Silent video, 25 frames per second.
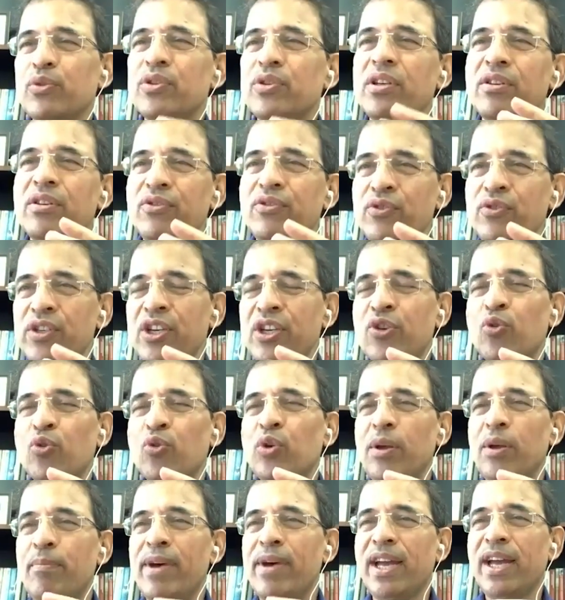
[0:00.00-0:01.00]
You see
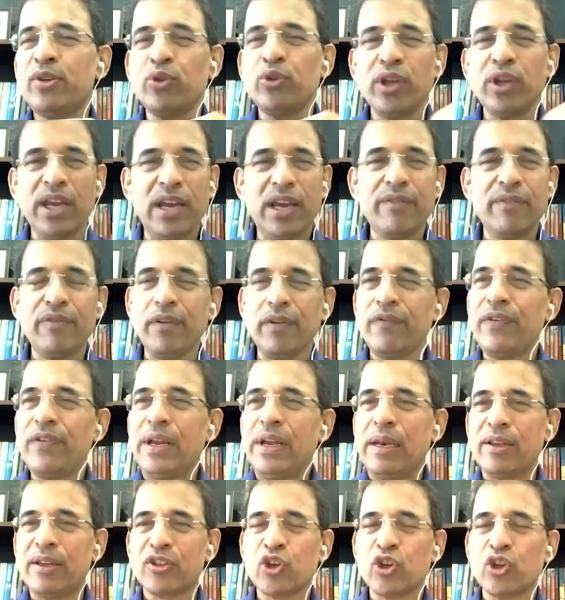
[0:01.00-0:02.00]
Kohli bat, you think every
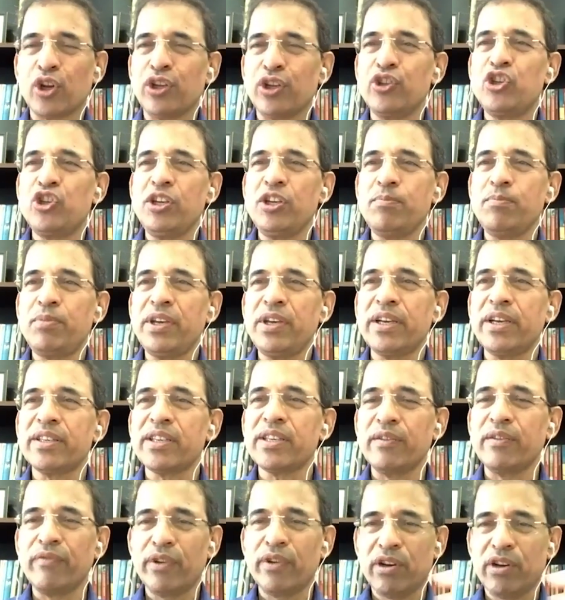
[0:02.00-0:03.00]
fielder's got a
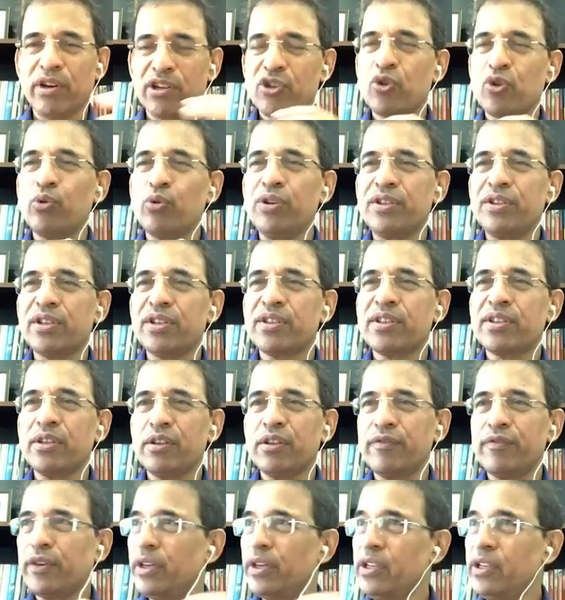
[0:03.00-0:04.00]
GPS, and Virat Kohli's a
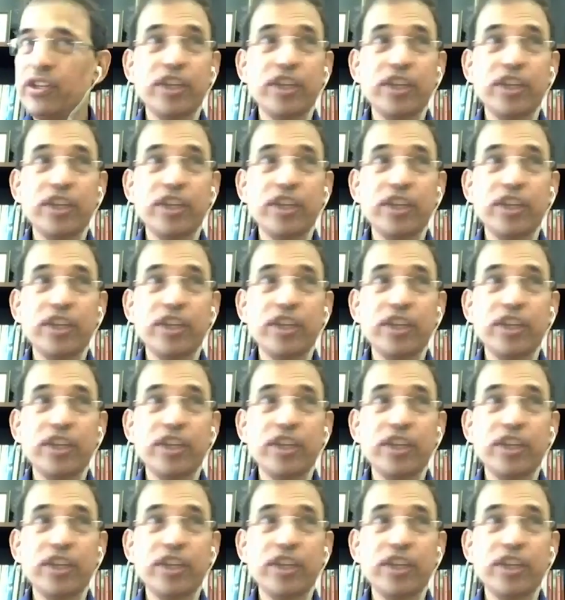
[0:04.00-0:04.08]
server.